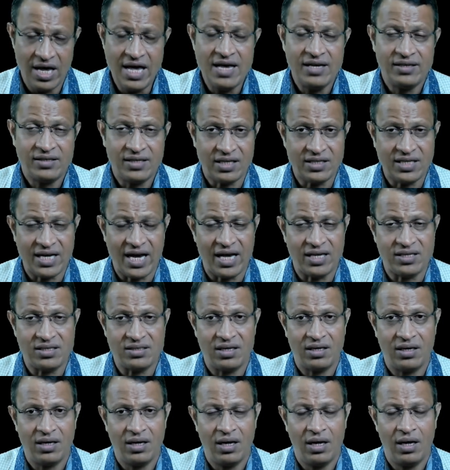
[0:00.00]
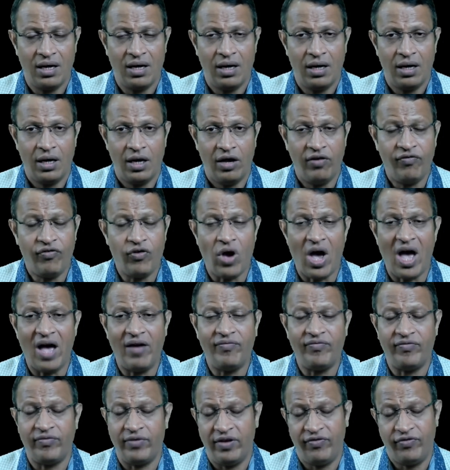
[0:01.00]
such as if you
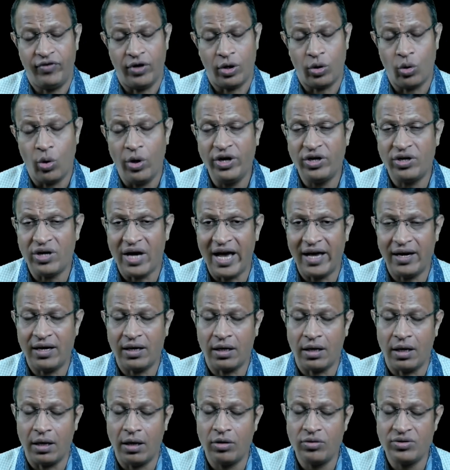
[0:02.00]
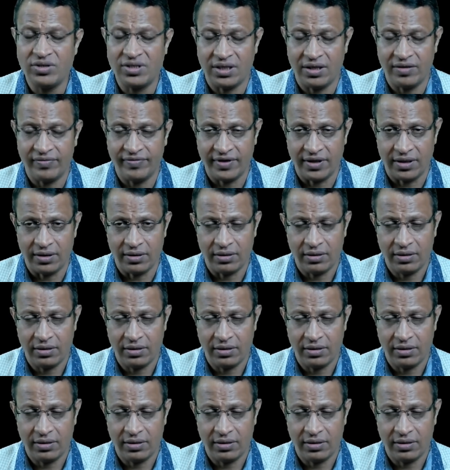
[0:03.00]
have if you are going to hire a cloud server